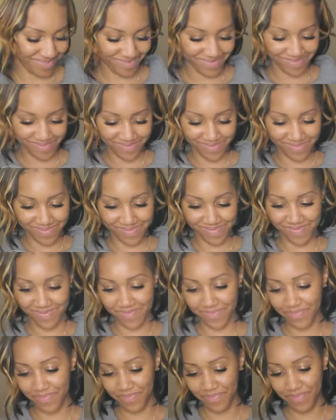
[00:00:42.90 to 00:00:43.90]

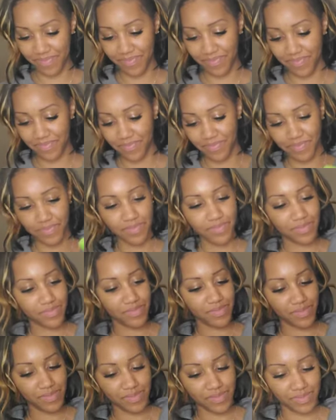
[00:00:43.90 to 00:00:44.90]

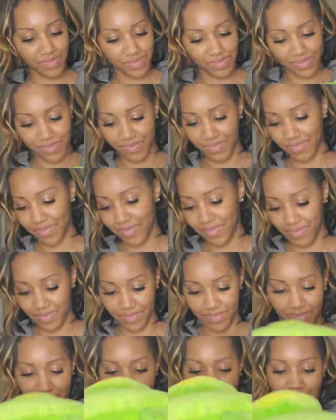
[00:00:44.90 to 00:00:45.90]

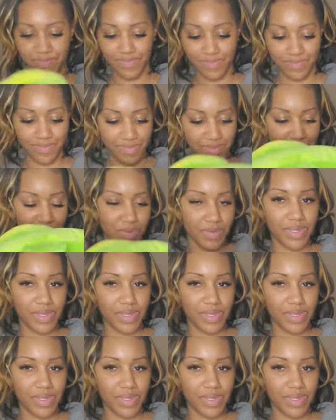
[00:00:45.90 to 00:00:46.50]
(not speaking)